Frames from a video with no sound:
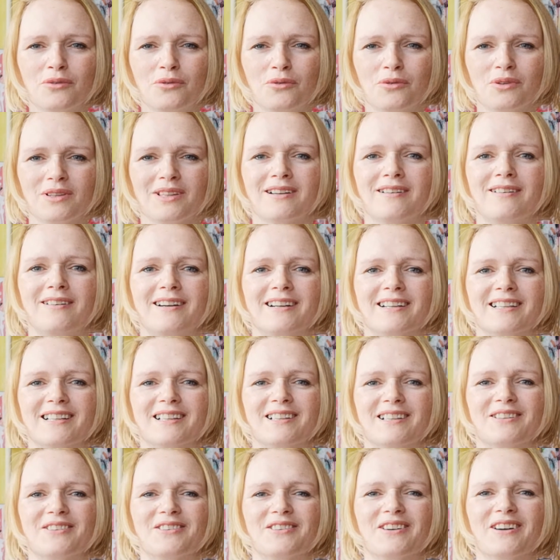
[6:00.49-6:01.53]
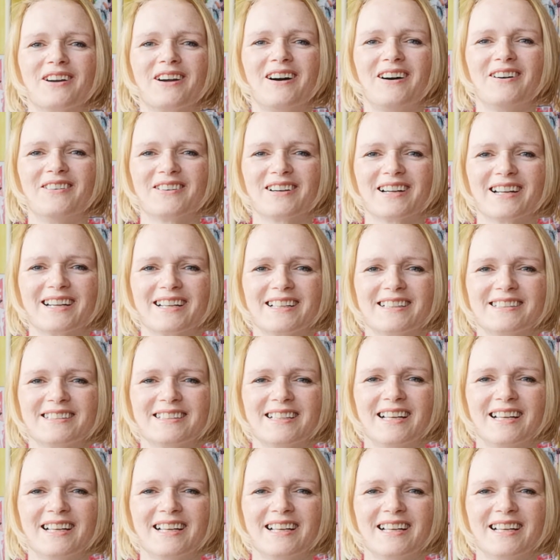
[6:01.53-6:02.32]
good hearted or how can I